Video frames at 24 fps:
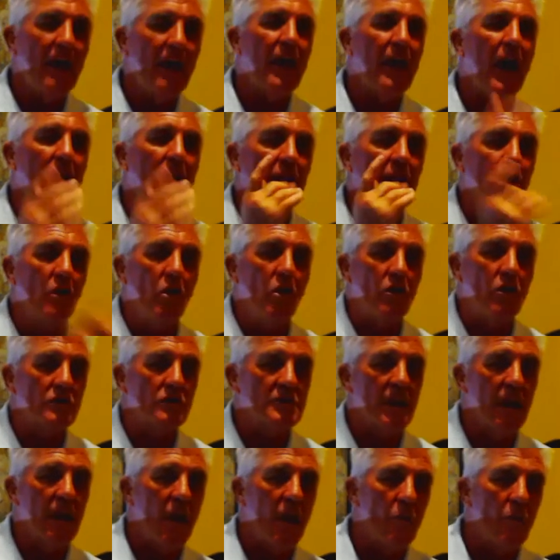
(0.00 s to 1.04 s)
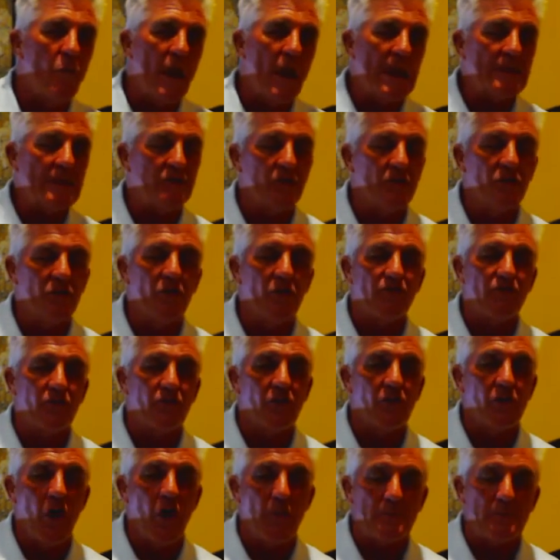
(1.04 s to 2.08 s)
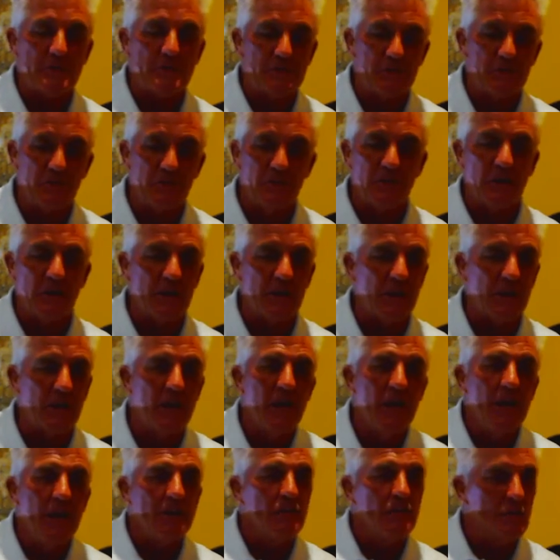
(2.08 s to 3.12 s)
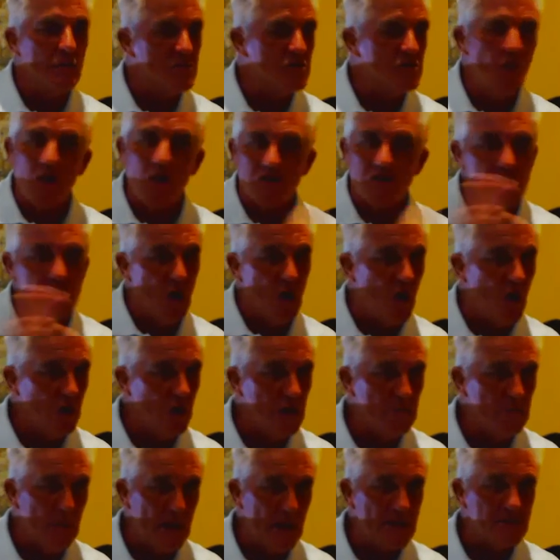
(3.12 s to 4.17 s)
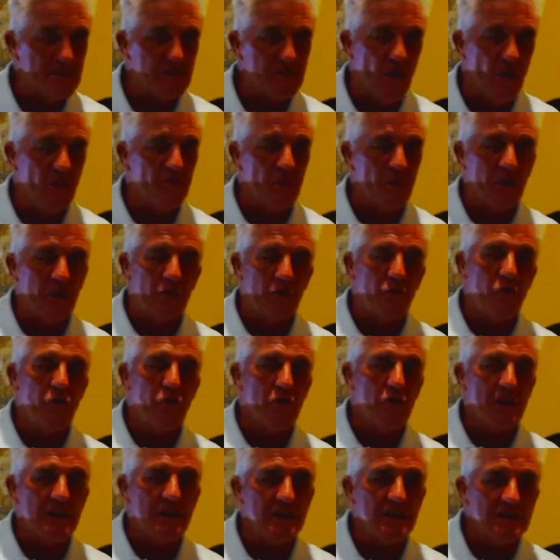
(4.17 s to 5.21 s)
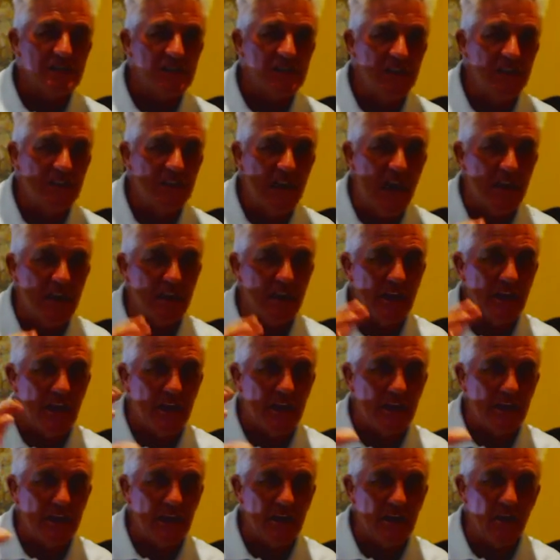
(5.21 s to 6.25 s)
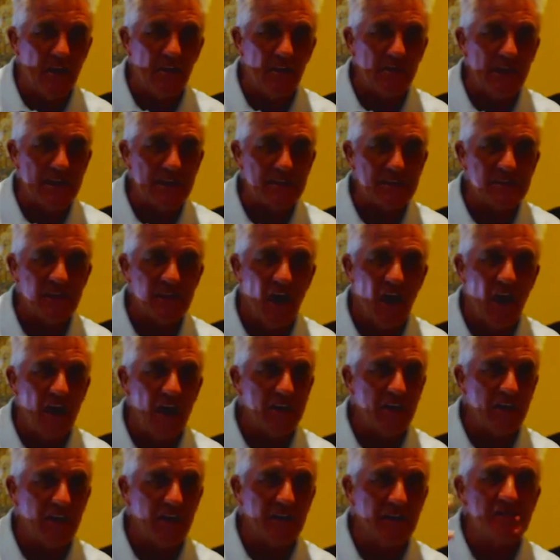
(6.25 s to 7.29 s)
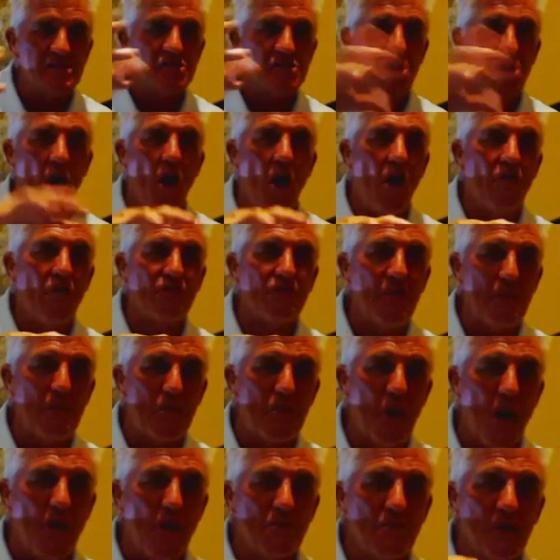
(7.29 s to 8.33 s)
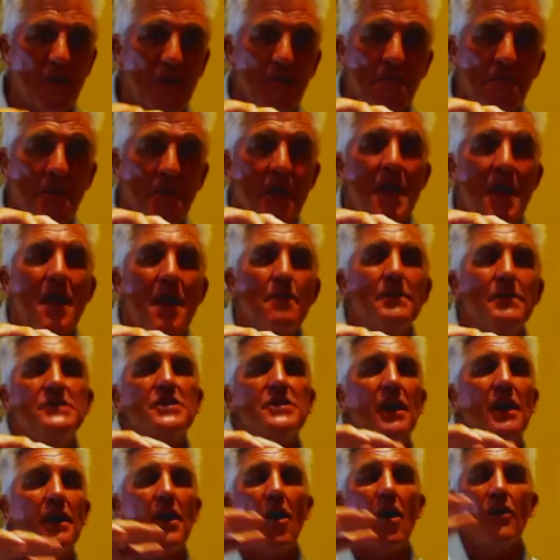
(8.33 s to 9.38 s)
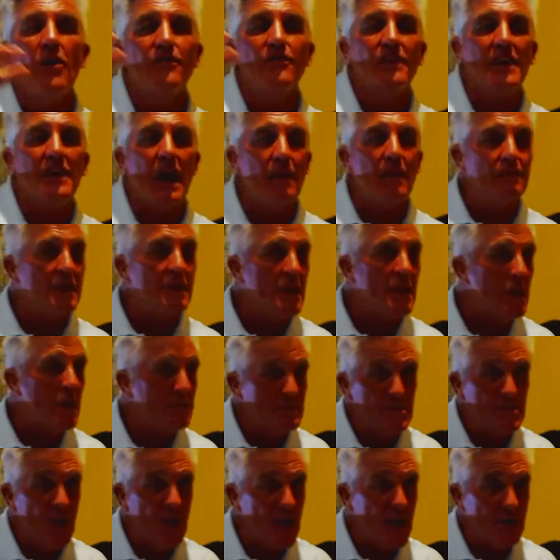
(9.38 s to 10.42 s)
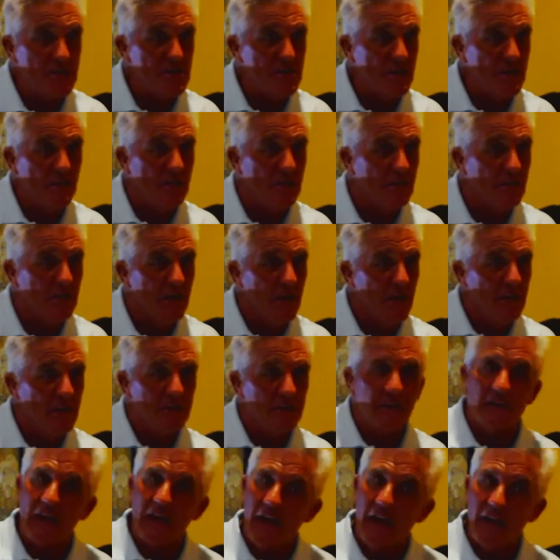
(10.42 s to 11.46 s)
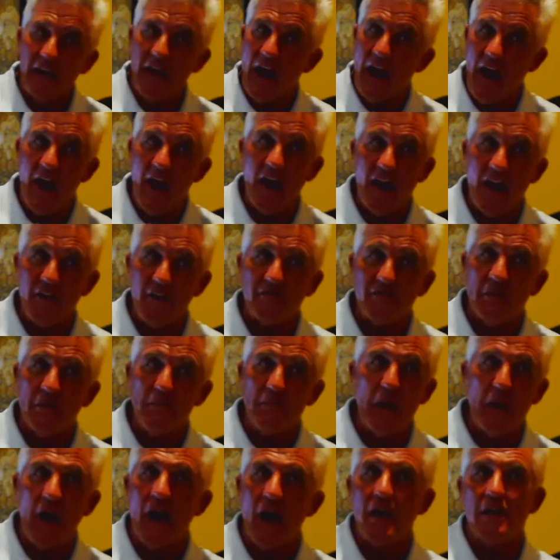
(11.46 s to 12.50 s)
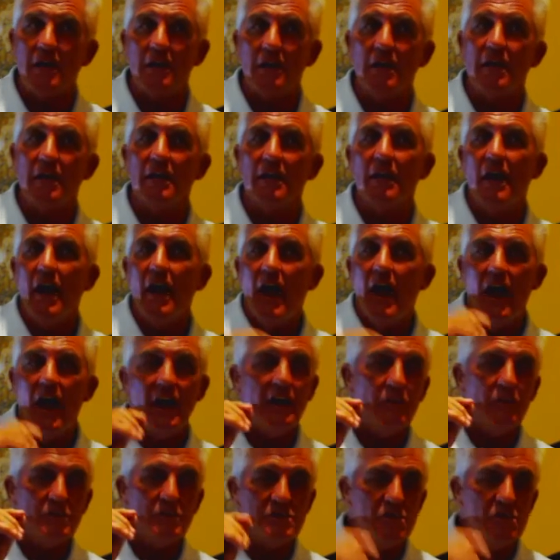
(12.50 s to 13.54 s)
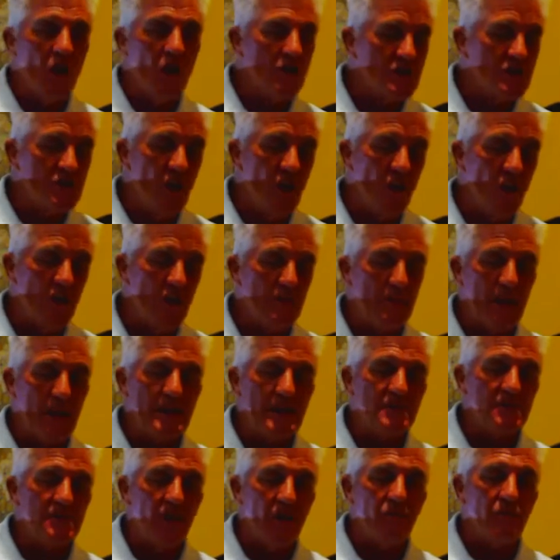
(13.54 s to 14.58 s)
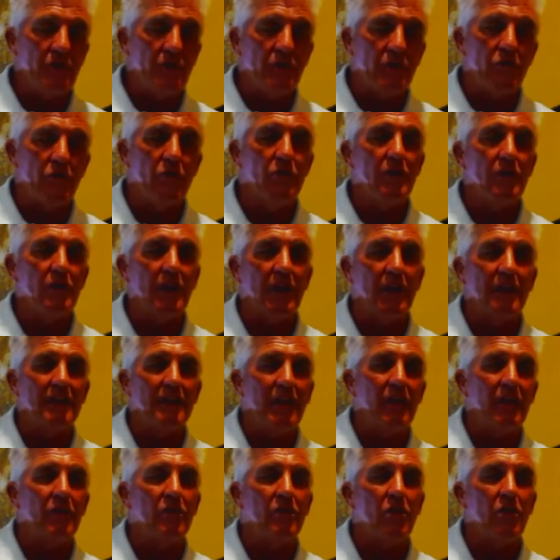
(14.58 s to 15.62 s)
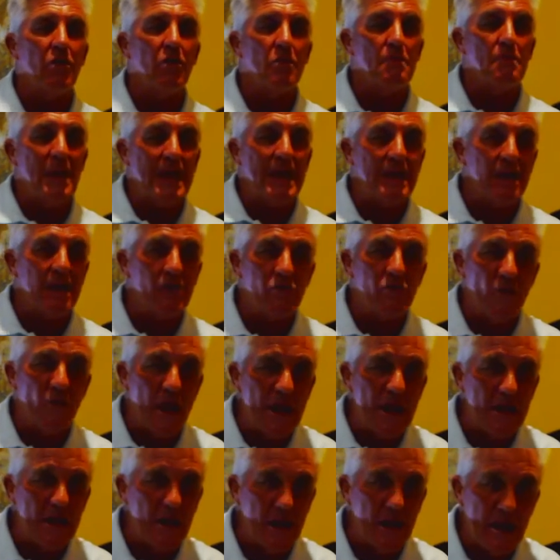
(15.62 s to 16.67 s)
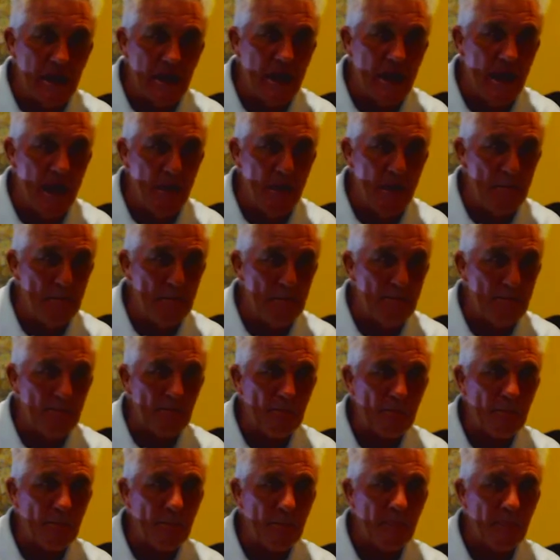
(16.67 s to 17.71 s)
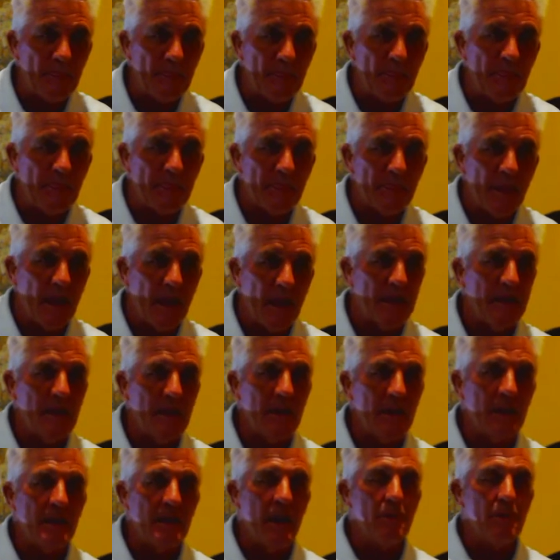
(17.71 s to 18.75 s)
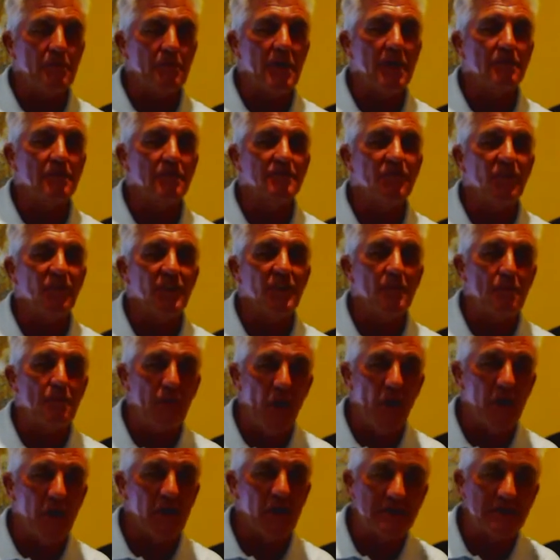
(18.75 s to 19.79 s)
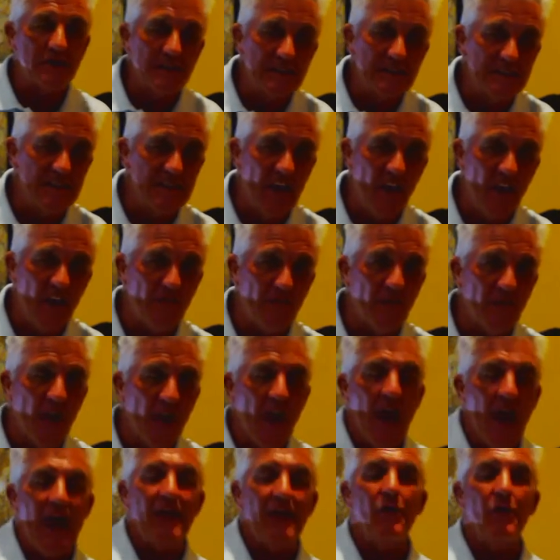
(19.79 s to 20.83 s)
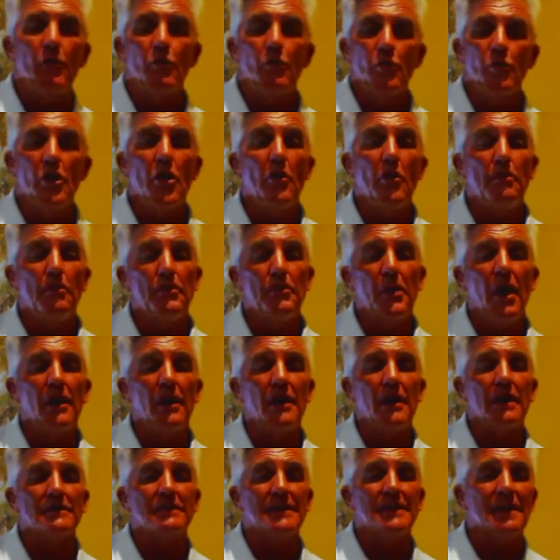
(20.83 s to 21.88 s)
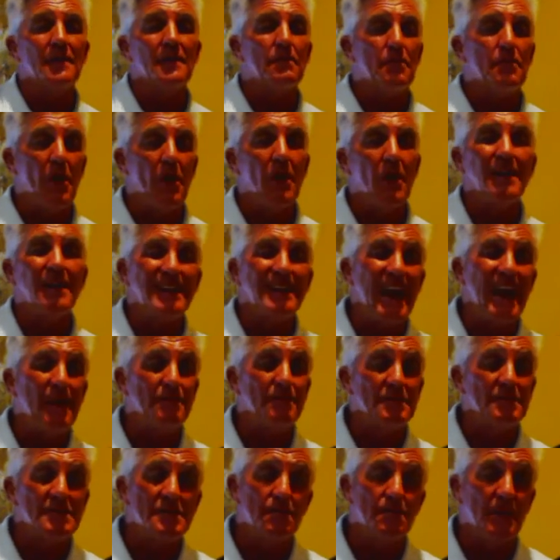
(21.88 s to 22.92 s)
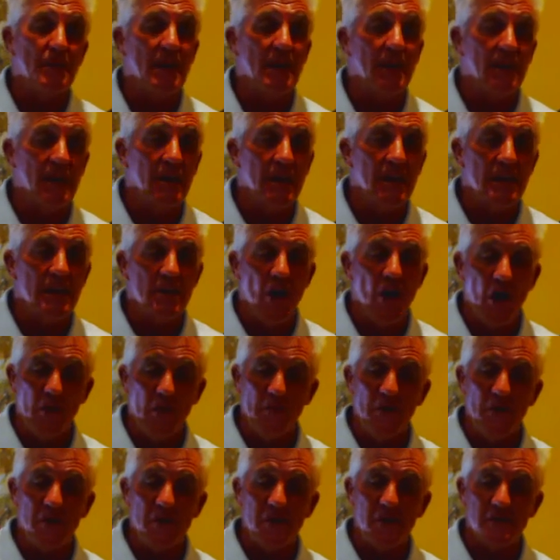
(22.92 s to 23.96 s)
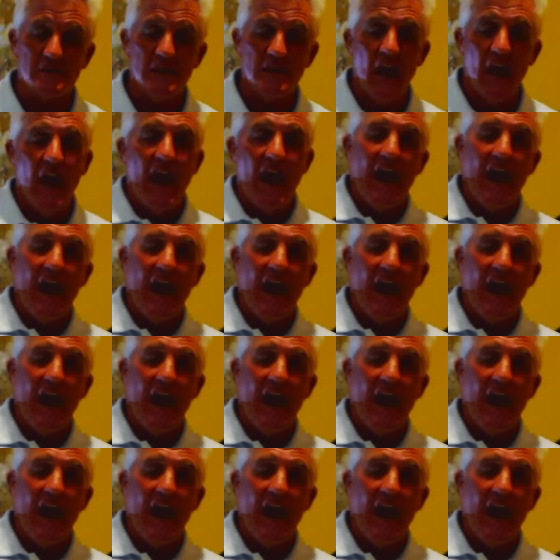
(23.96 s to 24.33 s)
And I looked and I went to look for an opportunity that was not solely based on recruiting. You see, now you're going to get on their side. You're going to solve the problem, but you're going to overcome the objection that they have to marketing. And it was not solely based on recruiting. You make a great income. And the income comes from the product itself. And a real product. And the product happens to be in e-commerce.